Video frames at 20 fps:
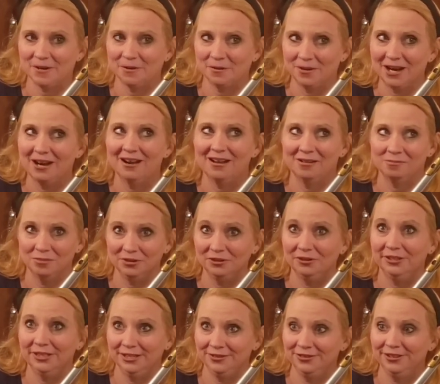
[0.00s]
I
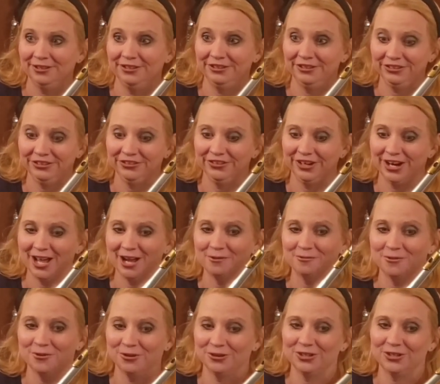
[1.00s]
believe in you and I
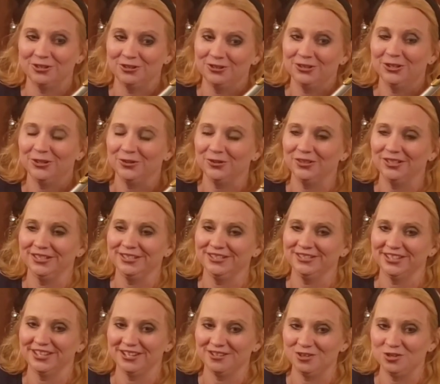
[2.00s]
want you to do this,
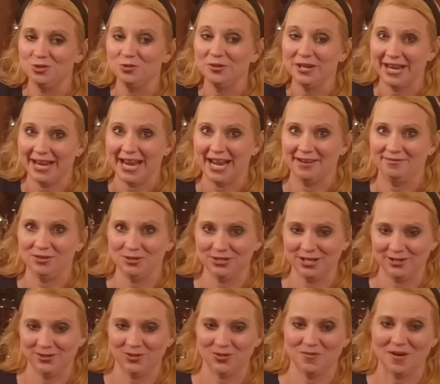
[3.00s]
and you can if you
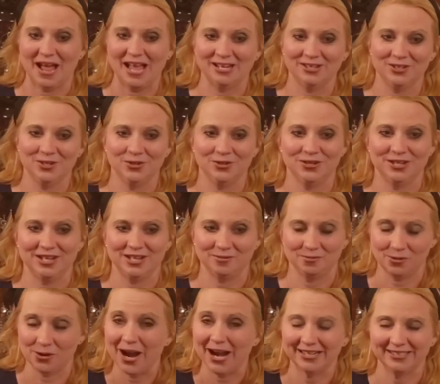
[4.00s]
set your mind to it and
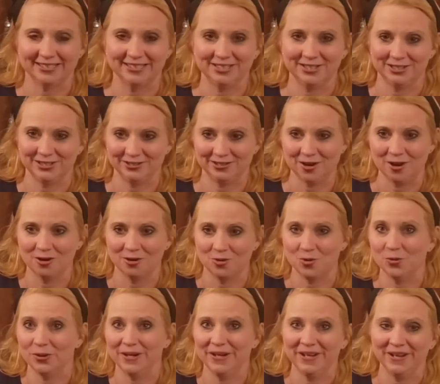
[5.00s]
practice and not
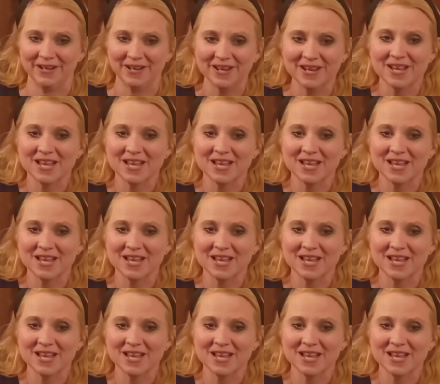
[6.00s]
quit.